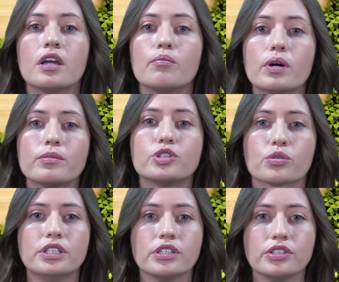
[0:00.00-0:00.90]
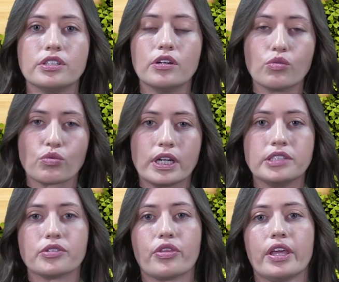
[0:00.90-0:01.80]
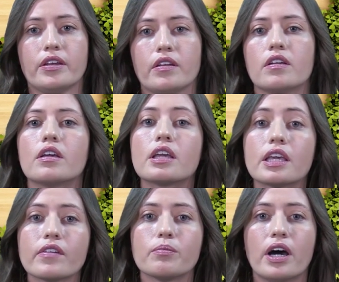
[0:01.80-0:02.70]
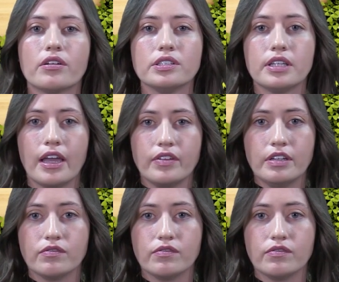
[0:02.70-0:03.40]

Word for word: but majorities are still razor thin, giving moderates heavy